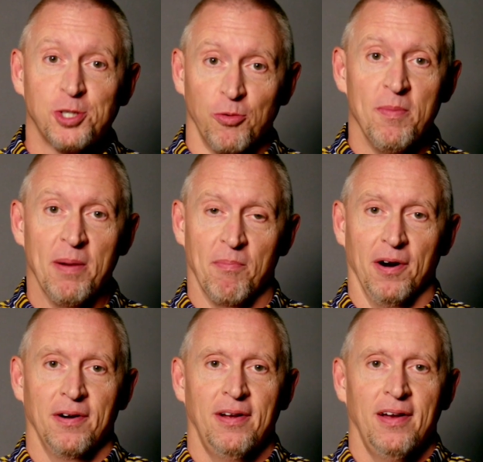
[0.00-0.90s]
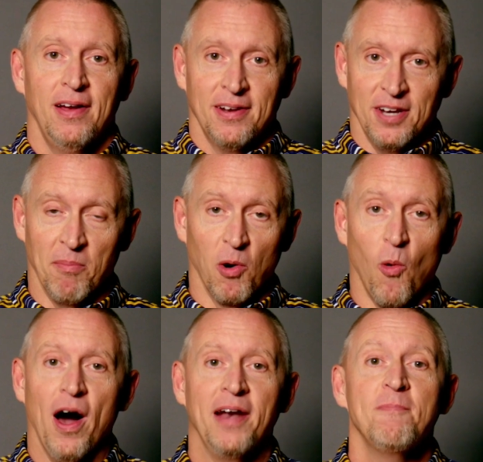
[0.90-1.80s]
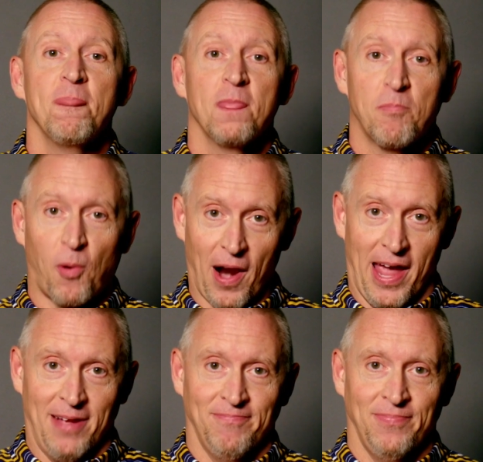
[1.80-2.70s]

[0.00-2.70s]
to remember. Number 1, pray.